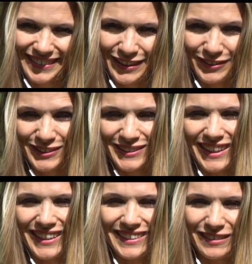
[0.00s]
Our
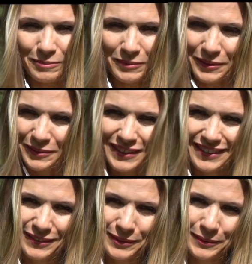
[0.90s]
sign number 3
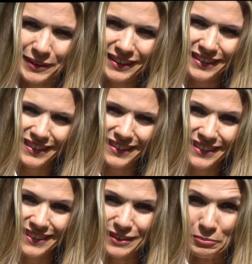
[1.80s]
of the week,
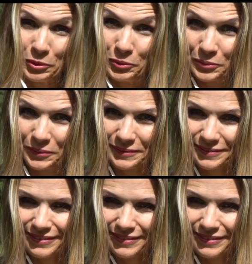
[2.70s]
the Moon.